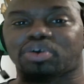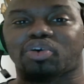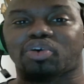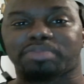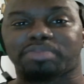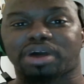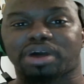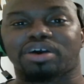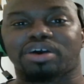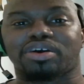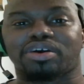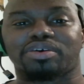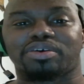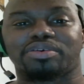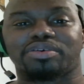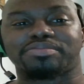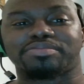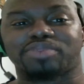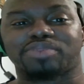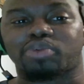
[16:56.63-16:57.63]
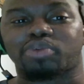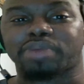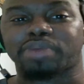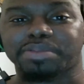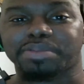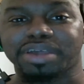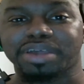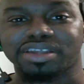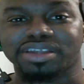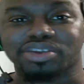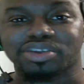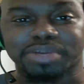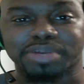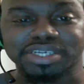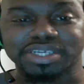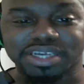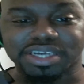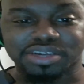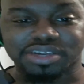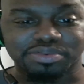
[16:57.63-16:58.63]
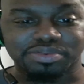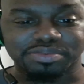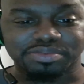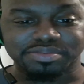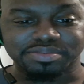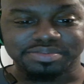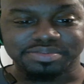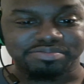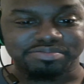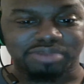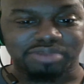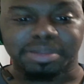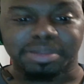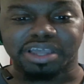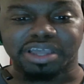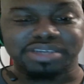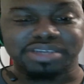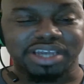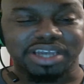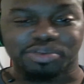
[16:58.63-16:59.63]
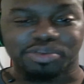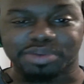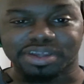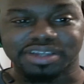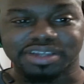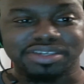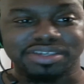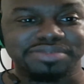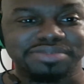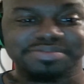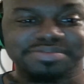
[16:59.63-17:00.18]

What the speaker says: on my page, on my channel, my main channel page.